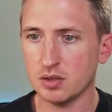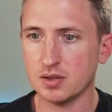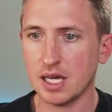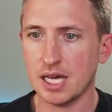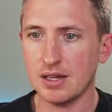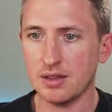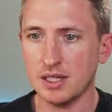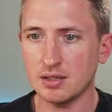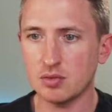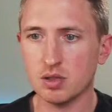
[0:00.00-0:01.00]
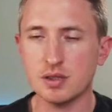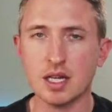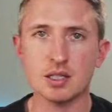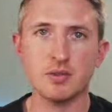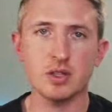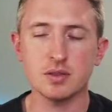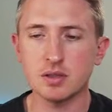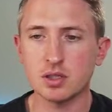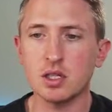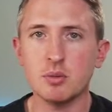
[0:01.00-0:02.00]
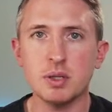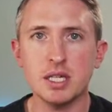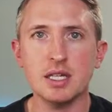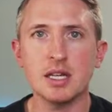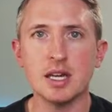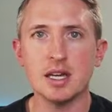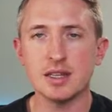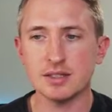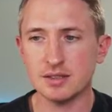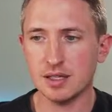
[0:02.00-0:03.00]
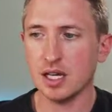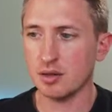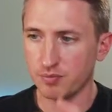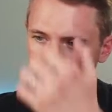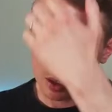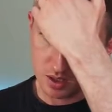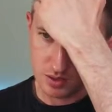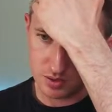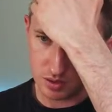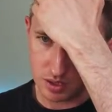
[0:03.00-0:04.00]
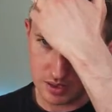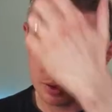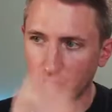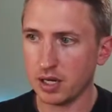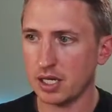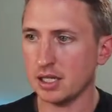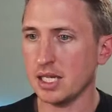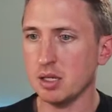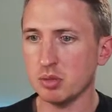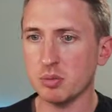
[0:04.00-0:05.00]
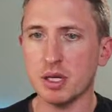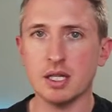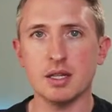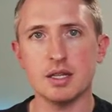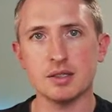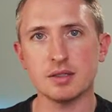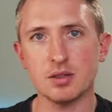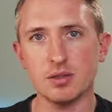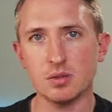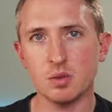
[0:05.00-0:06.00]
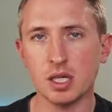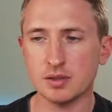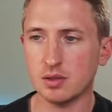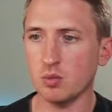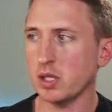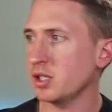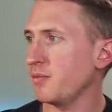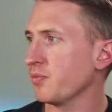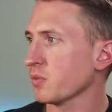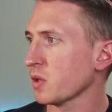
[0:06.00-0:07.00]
fields and these 3 text fields. It's going to be the same. So let's go ahead and implement this custom widget.